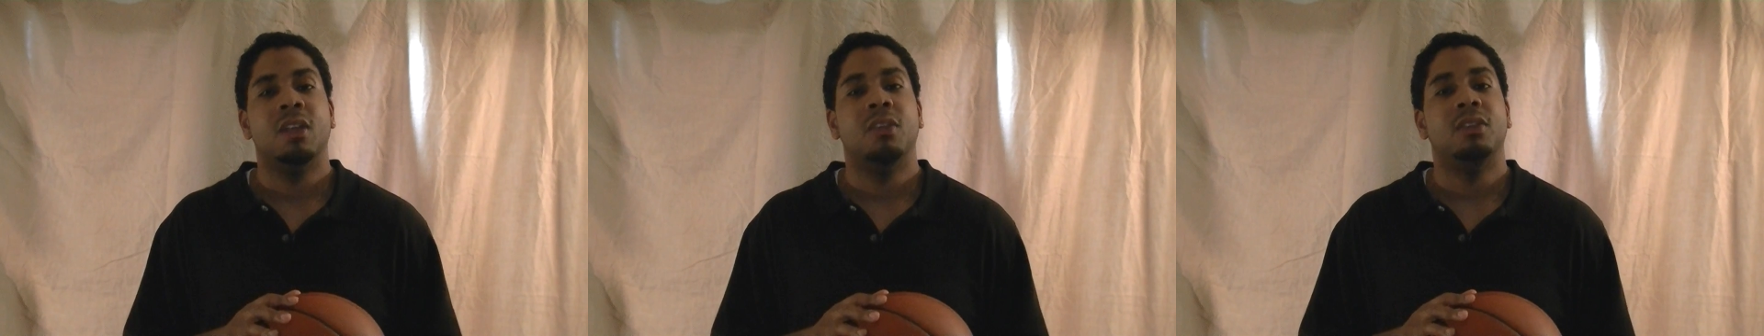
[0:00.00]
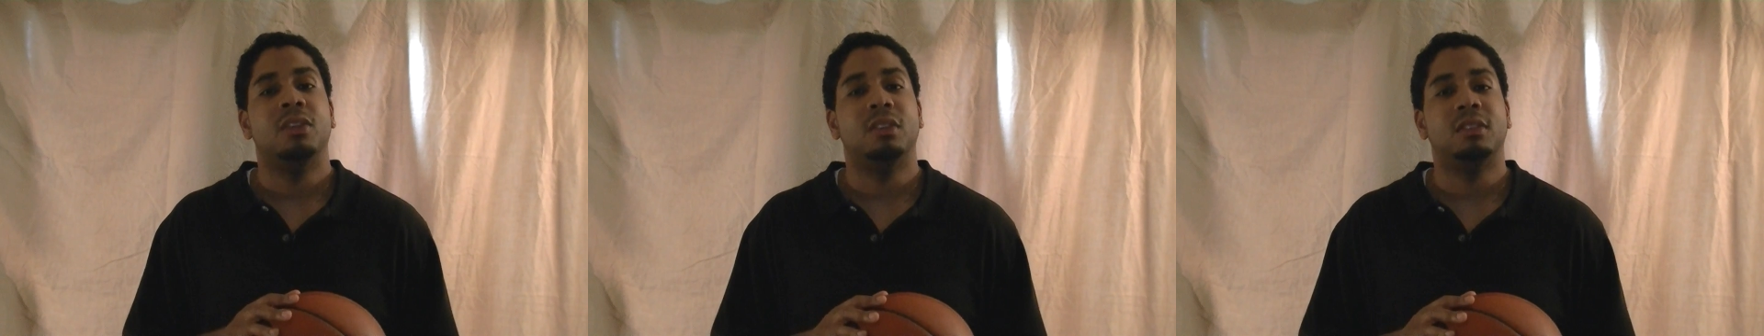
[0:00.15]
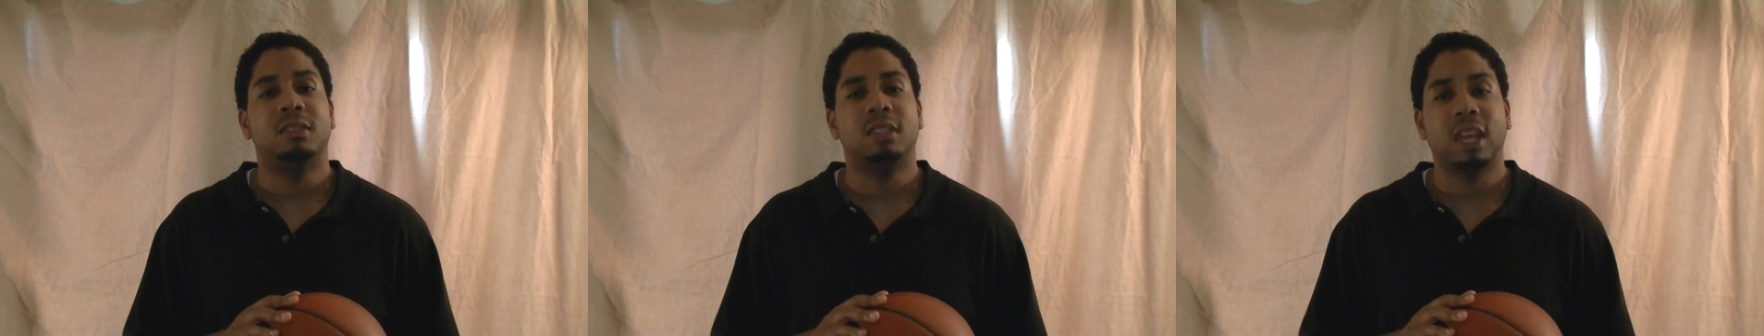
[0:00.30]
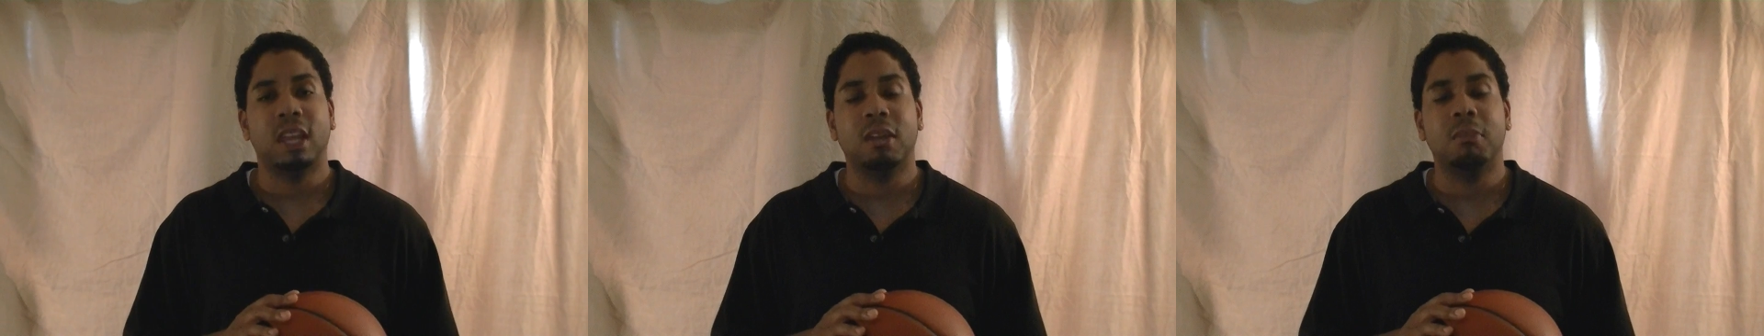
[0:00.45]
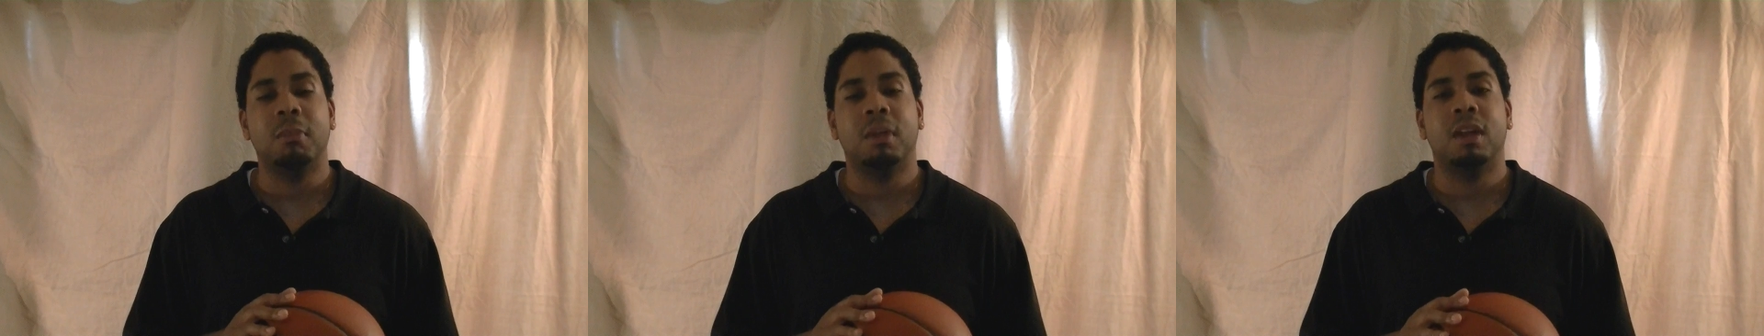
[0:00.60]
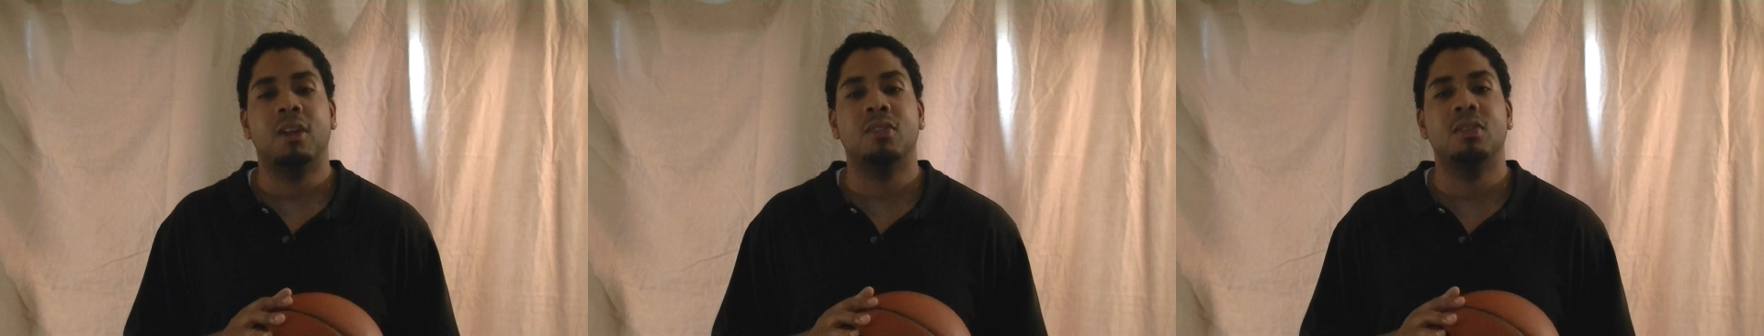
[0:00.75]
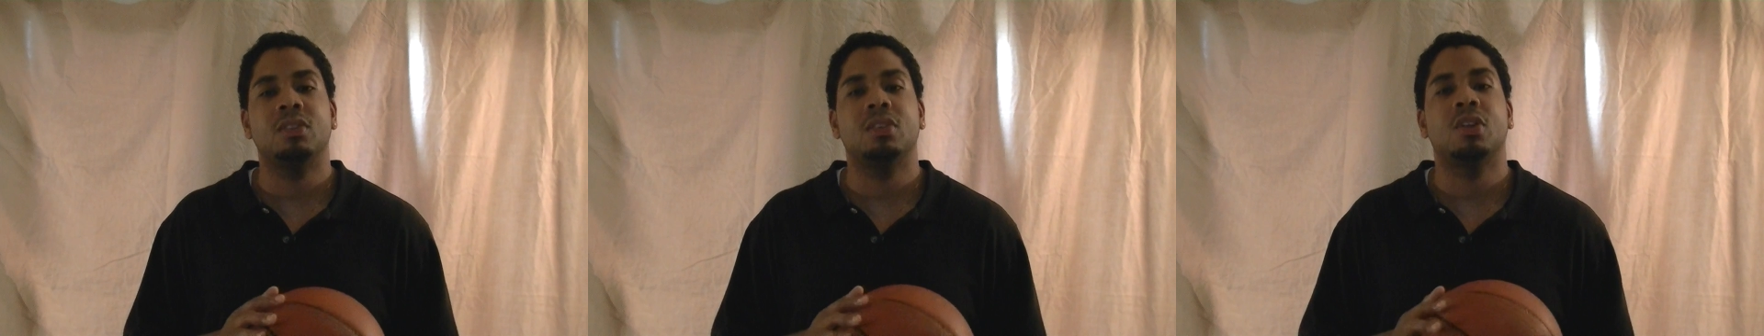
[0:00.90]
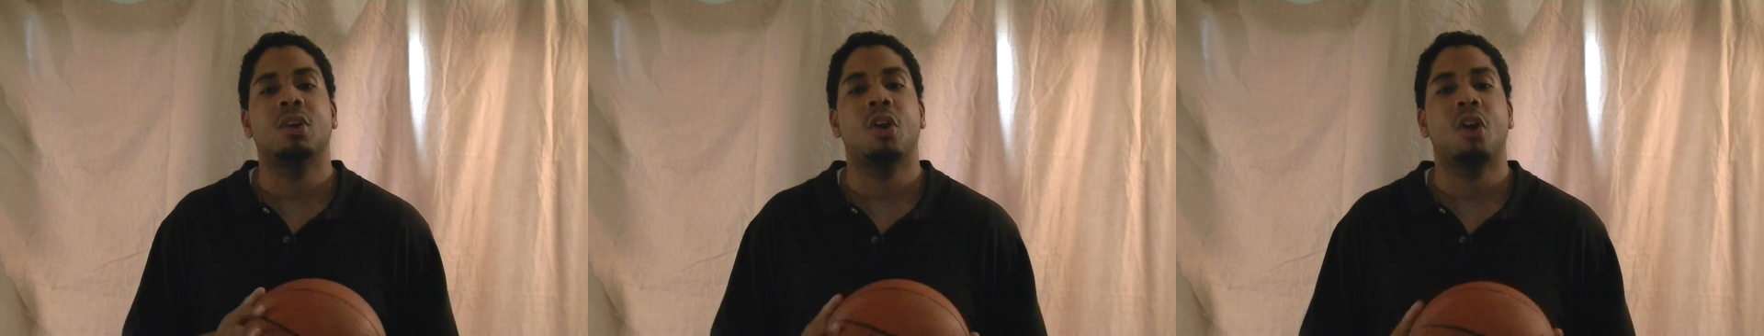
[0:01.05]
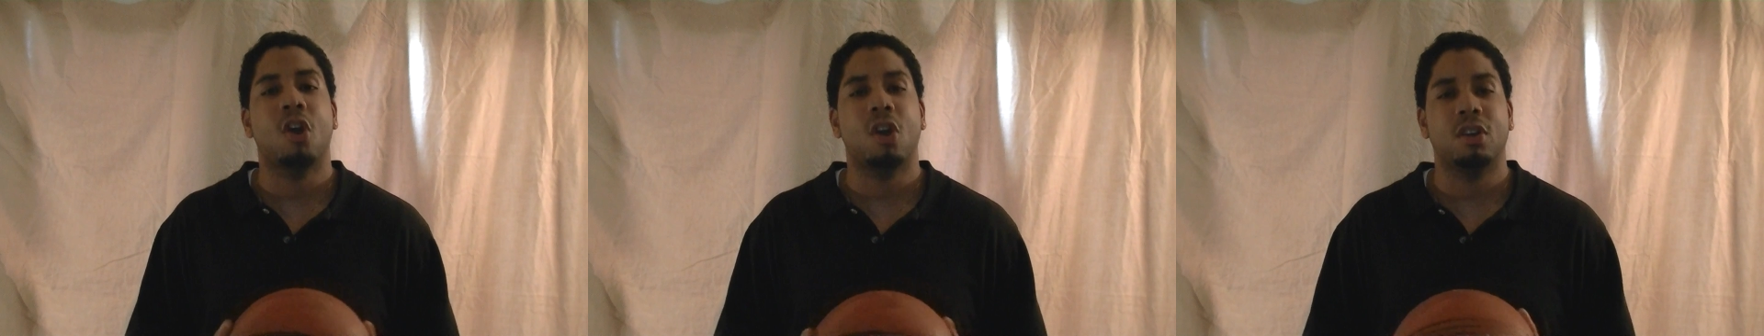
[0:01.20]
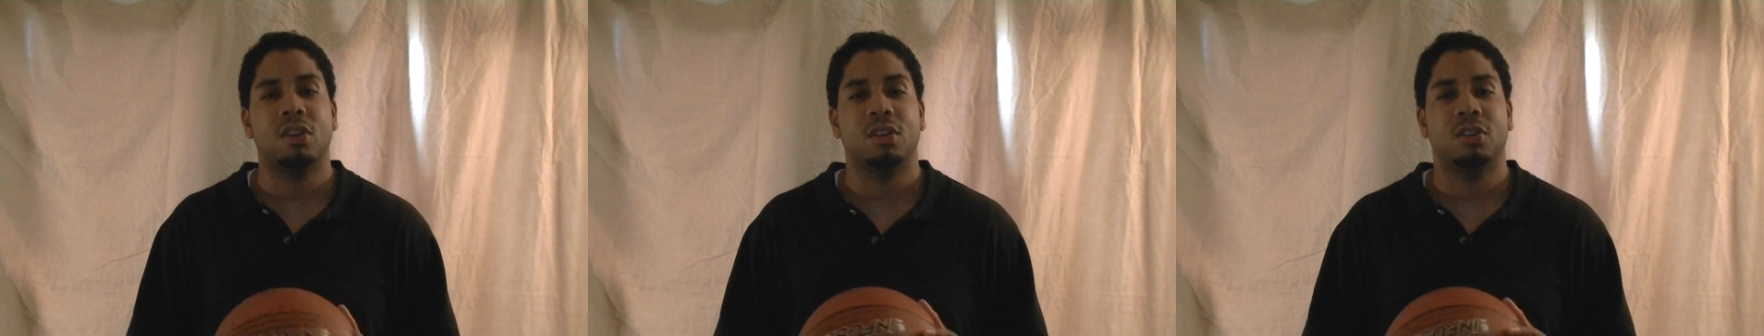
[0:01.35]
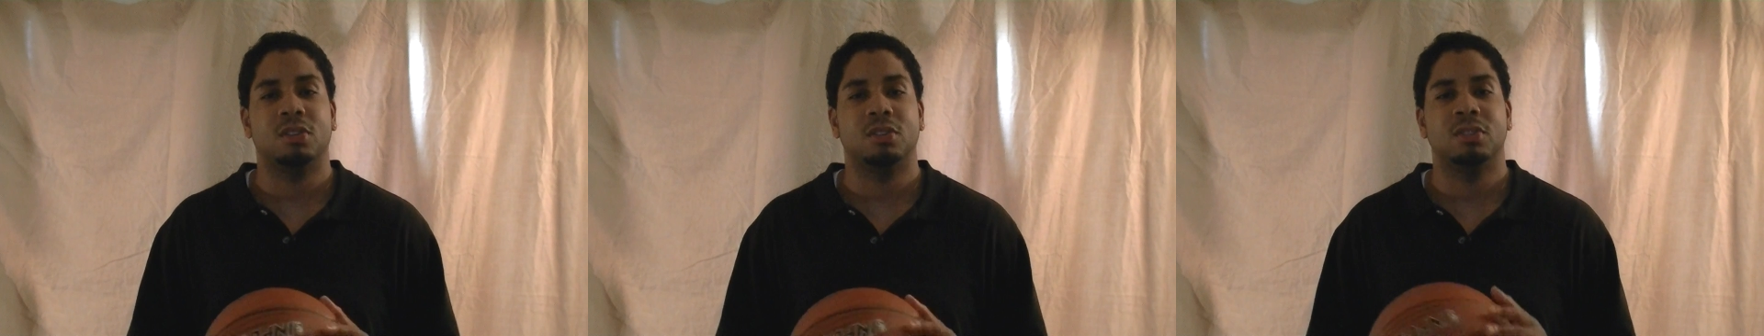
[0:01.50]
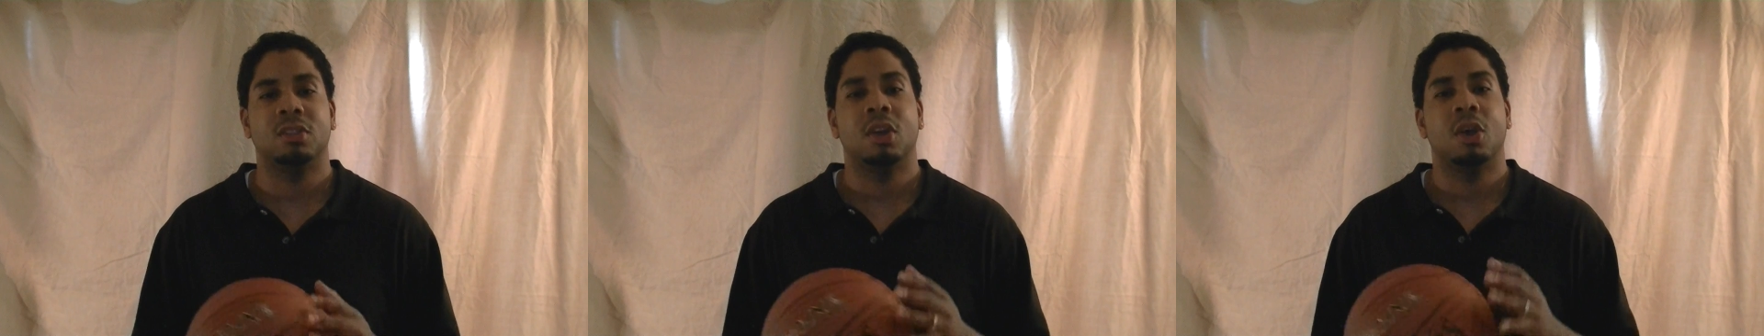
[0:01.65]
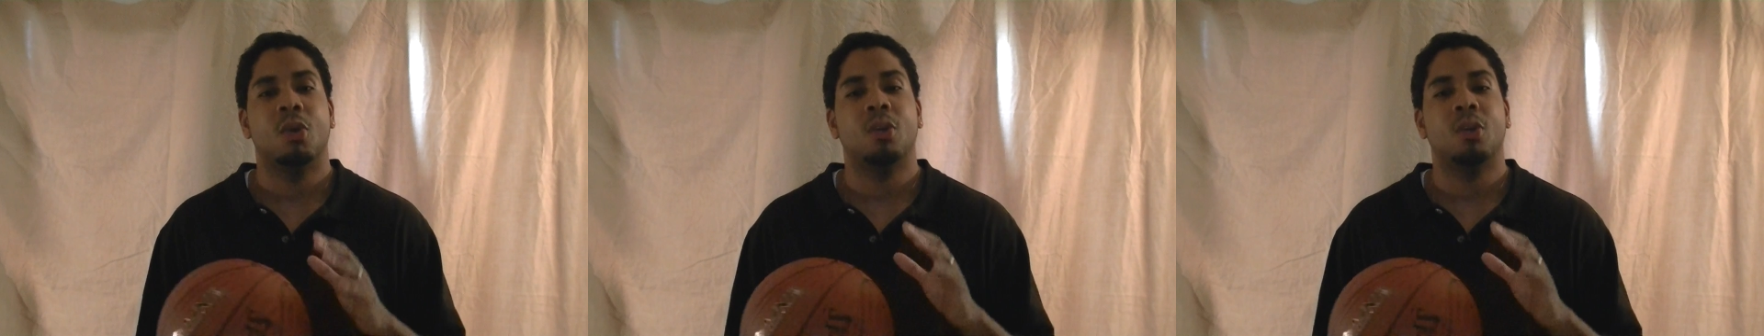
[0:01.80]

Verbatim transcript: The St. Mary's Cardinals,